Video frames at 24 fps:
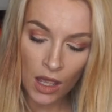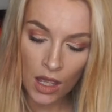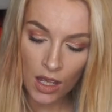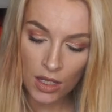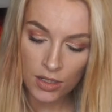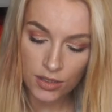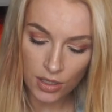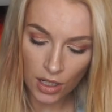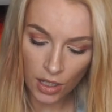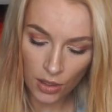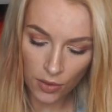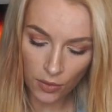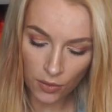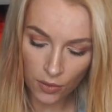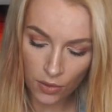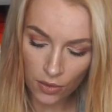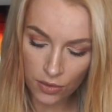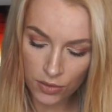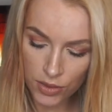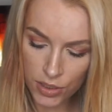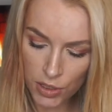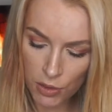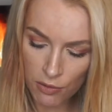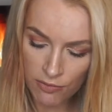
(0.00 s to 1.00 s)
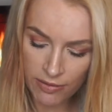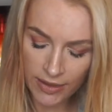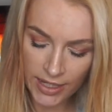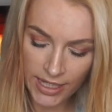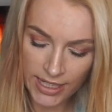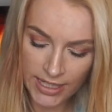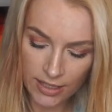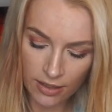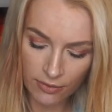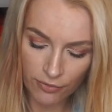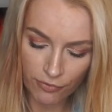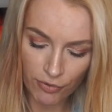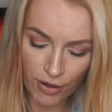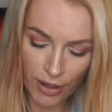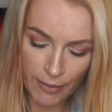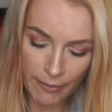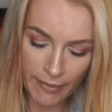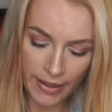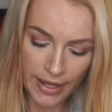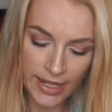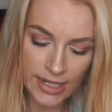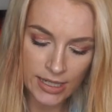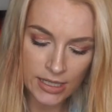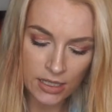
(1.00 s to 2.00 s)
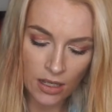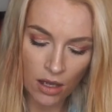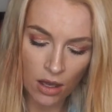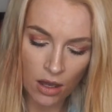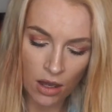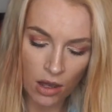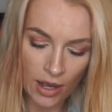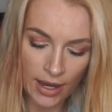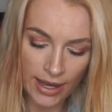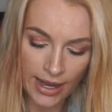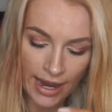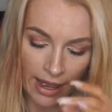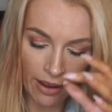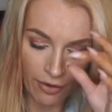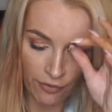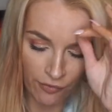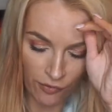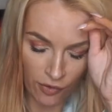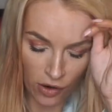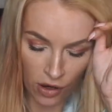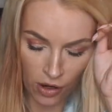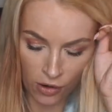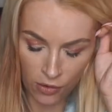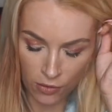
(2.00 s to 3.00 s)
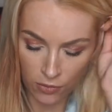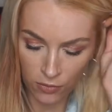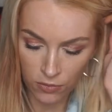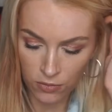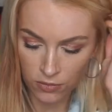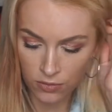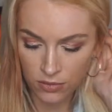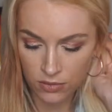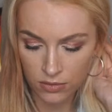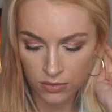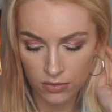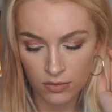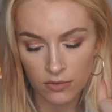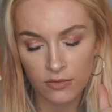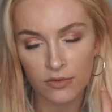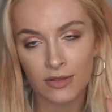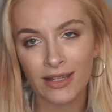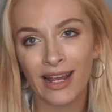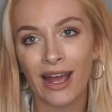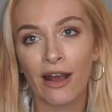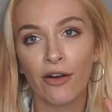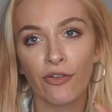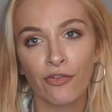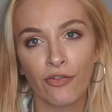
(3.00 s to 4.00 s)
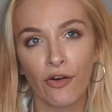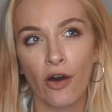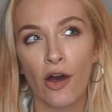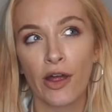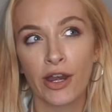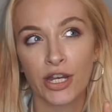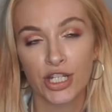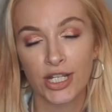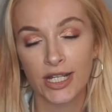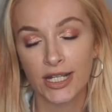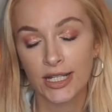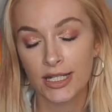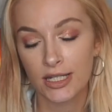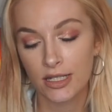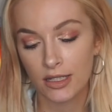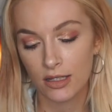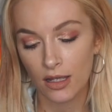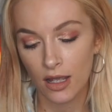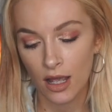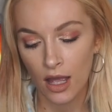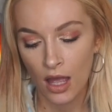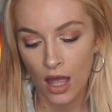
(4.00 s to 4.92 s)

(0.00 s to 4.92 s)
So two of these freebies are nail varnishes.